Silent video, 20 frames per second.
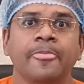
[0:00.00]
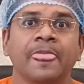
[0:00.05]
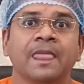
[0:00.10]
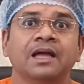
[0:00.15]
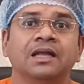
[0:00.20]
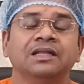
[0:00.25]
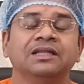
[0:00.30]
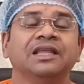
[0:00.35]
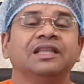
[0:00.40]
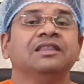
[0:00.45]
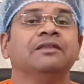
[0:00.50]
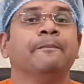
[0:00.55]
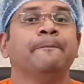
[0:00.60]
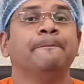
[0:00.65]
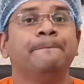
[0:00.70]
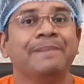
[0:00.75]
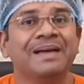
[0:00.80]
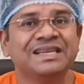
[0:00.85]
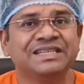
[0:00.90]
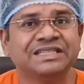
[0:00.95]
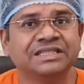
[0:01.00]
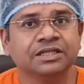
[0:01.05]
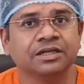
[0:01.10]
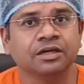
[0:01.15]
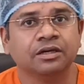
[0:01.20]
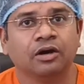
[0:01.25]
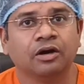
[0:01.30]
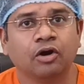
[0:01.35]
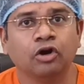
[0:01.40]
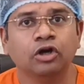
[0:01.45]
then the
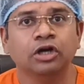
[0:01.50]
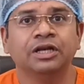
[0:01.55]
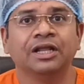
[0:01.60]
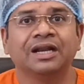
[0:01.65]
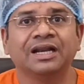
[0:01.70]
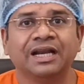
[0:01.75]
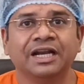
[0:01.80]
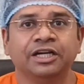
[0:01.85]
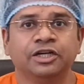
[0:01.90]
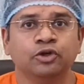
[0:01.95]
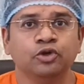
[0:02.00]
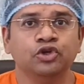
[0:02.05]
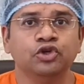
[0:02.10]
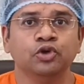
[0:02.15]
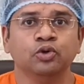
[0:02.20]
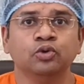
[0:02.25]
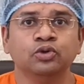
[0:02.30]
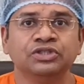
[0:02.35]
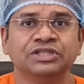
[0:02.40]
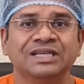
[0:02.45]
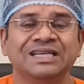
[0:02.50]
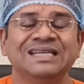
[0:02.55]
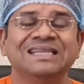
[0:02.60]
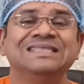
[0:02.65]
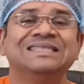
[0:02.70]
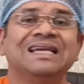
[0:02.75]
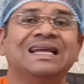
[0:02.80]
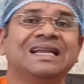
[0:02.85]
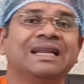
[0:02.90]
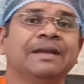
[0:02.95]
best alternate to use is
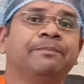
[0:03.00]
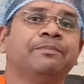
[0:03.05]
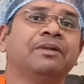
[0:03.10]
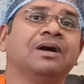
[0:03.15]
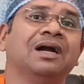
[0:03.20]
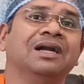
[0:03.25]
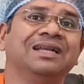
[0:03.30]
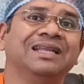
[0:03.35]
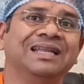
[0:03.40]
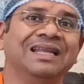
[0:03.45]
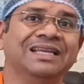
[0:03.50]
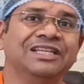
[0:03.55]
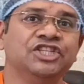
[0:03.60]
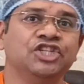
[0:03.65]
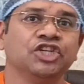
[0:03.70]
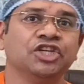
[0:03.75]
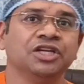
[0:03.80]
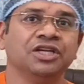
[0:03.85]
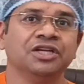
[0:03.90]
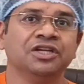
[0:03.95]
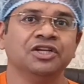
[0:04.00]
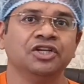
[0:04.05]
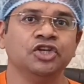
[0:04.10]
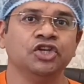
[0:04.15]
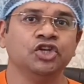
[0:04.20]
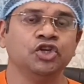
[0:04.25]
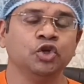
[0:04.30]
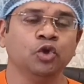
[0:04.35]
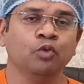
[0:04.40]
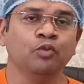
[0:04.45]
a rib cartilage.
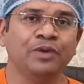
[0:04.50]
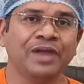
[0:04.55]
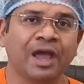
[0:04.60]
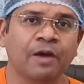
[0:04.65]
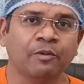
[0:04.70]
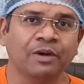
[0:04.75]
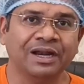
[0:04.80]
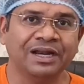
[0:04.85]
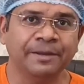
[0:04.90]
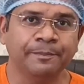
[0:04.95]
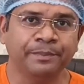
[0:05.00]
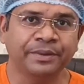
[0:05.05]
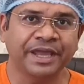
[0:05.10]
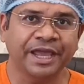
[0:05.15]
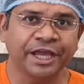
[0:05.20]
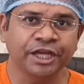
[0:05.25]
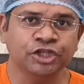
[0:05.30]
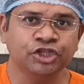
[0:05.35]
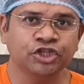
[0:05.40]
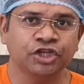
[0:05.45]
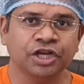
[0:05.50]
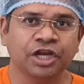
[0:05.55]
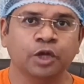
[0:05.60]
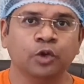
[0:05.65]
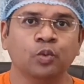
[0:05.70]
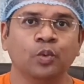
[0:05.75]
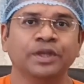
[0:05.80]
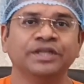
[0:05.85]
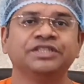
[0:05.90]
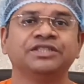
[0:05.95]
We have a rib cage in
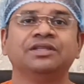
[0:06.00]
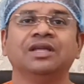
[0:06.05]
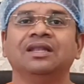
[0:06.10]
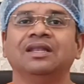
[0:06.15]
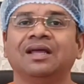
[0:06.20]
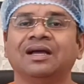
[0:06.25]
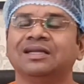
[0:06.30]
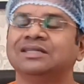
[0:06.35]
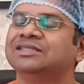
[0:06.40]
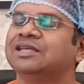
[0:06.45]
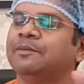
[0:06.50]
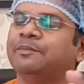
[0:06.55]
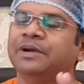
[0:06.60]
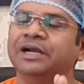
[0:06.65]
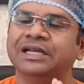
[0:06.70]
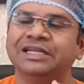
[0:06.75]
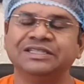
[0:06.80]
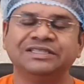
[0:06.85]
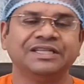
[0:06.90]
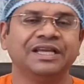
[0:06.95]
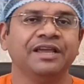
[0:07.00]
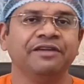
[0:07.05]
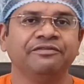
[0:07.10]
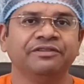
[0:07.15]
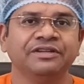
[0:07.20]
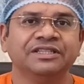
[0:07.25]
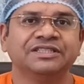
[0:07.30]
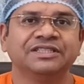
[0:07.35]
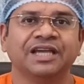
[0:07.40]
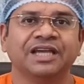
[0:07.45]
which the lungs are pretty safe
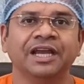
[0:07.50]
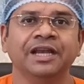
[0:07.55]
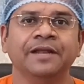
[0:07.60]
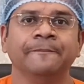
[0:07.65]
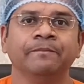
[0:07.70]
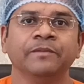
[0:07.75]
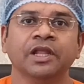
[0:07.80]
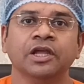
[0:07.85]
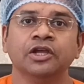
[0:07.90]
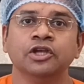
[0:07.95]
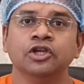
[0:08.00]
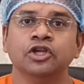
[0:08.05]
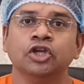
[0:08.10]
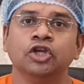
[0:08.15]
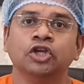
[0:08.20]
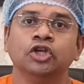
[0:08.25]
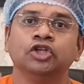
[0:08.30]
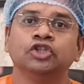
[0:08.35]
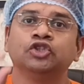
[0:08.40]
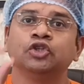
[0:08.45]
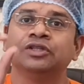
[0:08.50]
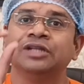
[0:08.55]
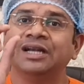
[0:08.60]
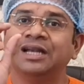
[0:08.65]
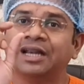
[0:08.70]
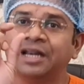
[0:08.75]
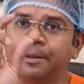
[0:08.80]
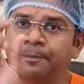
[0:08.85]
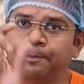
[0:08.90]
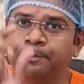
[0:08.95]
inside. So that
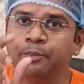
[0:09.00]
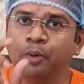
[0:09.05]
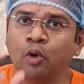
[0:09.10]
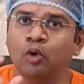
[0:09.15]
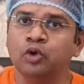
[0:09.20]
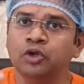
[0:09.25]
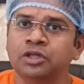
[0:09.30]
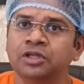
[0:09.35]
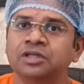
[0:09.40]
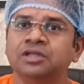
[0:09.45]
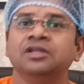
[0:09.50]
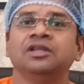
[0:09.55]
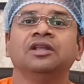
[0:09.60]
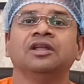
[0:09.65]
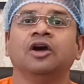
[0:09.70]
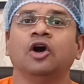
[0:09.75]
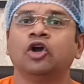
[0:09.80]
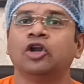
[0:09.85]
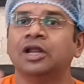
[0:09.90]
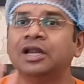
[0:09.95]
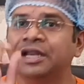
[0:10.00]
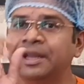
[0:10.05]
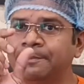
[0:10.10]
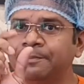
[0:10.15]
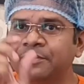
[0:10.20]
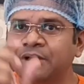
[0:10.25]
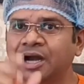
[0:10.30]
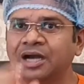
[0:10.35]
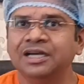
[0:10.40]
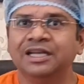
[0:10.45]
rib bone or a rib
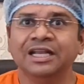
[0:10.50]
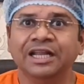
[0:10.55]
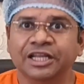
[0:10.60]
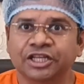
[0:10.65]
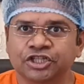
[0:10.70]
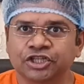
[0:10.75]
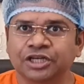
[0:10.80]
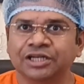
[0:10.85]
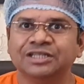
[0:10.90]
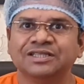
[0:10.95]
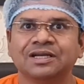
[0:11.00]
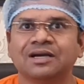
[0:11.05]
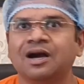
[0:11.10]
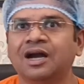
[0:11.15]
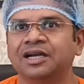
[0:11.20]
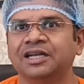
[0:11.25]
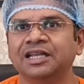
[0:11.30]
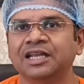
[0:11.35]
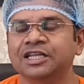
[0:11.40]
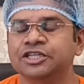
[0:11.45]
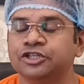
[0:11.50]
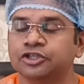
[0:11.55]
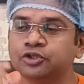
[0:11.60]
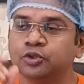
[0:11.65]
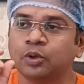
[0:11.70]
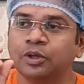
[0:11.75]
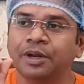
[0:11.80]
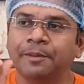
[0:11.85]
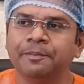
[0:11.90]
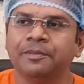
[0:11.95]
cartilage, it is a cartilage. So
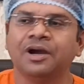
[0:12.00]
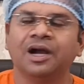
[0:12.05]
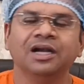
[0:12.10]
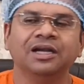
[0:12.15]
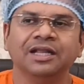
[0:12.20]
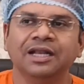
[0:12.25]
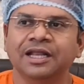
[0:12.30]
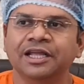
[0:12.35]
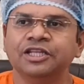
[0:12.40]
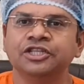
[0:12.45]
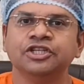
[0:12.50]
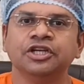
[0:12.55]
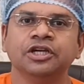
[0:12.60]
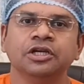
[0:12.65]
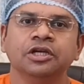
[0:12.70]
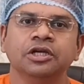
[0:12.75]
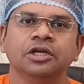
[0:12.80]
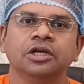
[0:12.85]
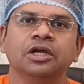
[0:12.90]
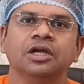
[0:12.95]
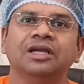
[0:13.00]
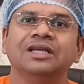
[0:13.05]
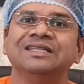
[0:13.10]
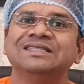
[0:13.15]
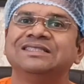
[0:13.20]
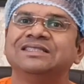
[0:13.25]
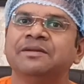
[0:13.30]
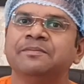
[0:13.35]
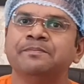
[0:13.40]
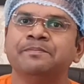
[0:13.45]
rib cartilage
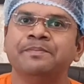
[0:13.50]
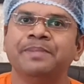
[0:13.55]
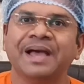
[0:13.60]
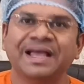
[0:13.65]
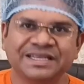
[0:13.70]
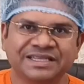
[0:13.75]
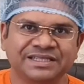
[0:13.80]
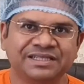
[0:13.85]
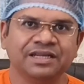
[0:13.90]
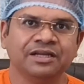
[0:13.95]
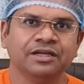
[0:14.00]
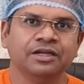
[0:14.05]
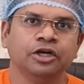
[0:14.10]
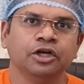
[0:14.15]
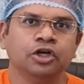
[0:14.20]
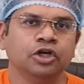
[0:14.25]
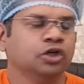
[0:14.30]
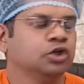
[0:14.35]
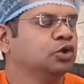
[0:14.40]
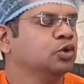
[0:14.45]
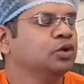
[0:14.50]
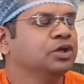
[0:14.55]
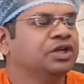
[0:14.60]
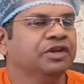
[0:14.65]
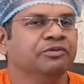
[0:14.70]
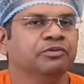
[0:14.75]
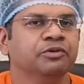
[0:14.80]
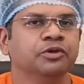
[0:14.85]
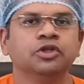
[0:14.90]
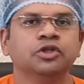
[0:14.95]
is the best to
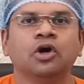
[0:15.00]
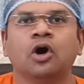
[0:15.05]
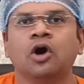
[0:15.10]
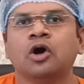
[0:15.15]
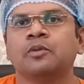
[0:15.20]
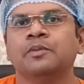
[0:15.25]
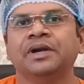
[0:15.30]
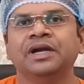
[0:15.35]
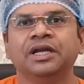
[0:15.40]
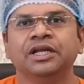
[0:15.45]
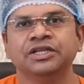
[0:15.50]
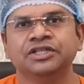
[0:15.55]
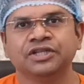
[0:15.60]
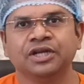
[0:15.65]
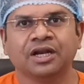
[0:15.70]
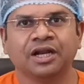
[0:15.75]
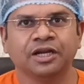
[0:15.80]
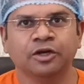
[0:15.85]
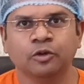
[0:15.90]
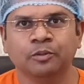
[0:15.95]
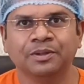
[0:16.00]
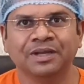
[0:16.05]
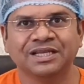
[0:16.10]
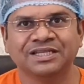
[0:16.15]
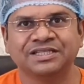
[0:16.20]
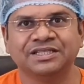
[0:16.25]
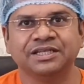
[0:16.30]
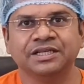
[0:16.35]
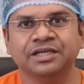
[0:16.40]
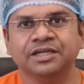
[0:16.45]
give you the augmentation
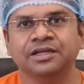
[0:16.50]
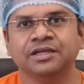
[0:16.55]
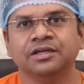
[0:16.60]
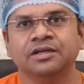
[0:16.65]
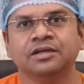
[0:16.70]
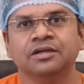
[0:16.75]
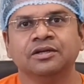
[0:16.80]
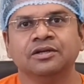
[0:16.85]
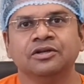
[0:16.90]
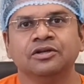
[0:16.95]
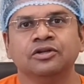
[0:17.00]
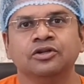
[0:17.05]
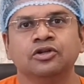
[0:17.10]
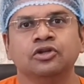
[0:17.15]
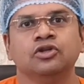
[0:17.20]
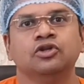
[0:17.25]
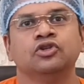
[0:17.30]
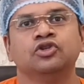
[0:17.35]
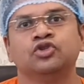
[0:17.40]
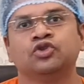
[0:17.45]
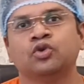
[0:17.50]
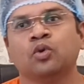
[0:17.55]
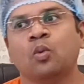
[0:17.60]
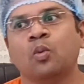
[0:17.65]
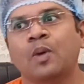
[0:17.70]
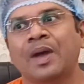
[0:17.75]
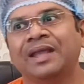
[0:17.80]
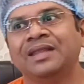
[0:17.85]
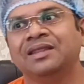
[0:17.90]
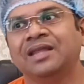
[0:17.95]
rhinoplasty. So
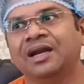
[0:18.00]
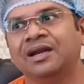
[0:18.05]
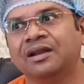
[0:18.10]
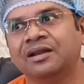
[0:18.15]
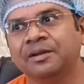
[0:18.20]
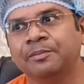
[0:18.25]
when that rib